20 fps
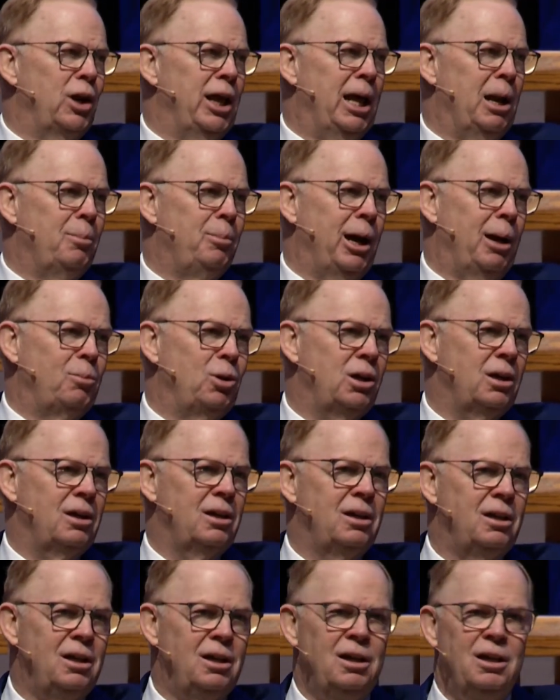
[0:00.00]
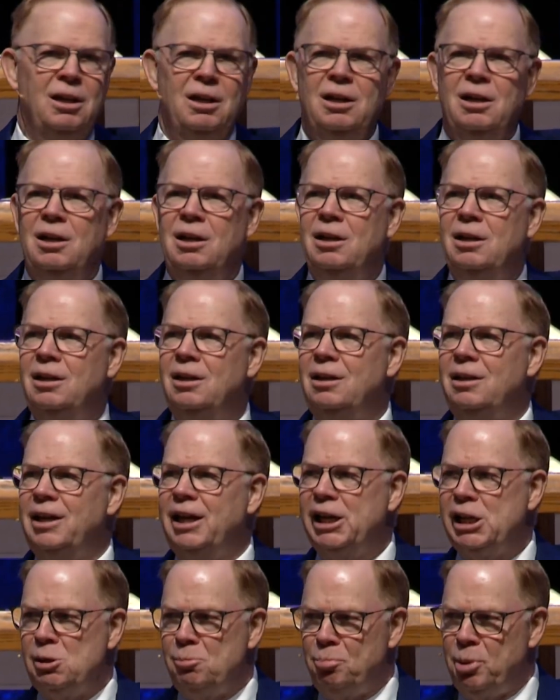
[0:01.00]
Alabama,
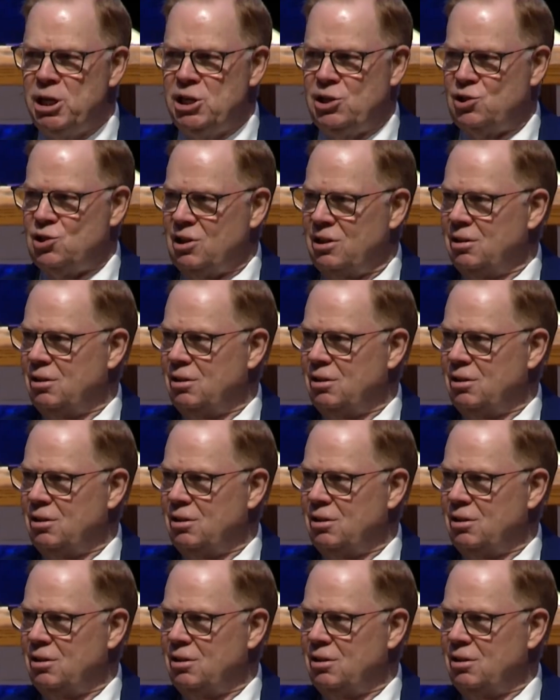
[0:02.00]
and eat pizza.